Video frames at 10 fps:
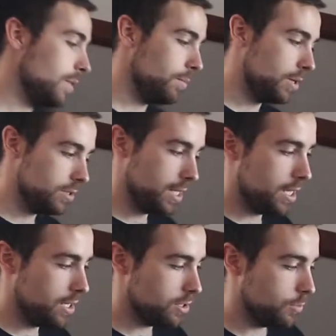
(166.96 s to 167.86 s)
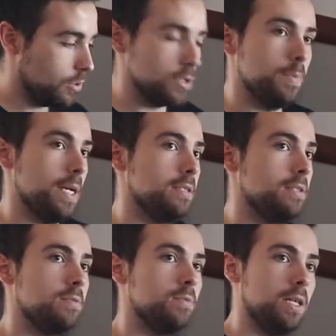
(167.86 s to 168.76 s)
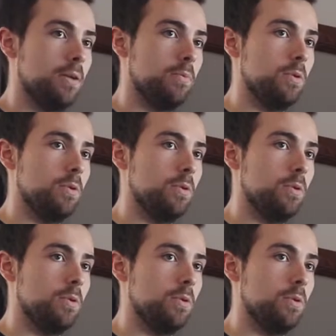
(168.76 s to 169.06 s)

Because they can't support the spades. And